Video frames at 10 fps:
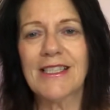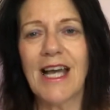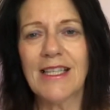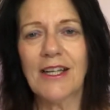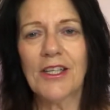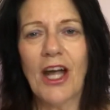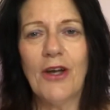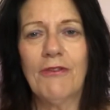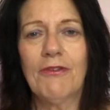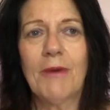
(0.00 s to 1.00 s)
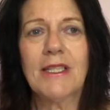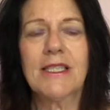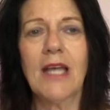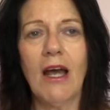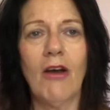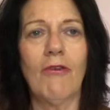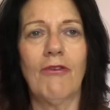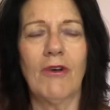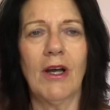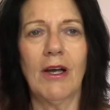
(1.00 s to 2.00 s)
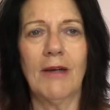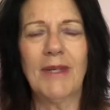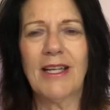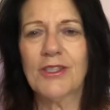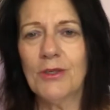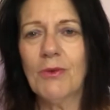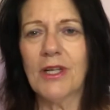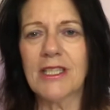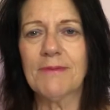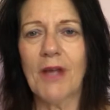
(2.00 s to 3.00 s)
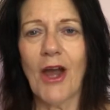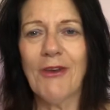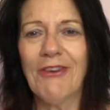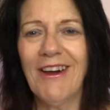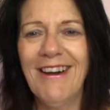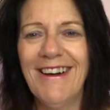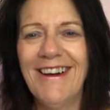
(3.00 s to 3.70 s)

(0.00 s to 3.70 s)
and I know for myself, I do want it to be over.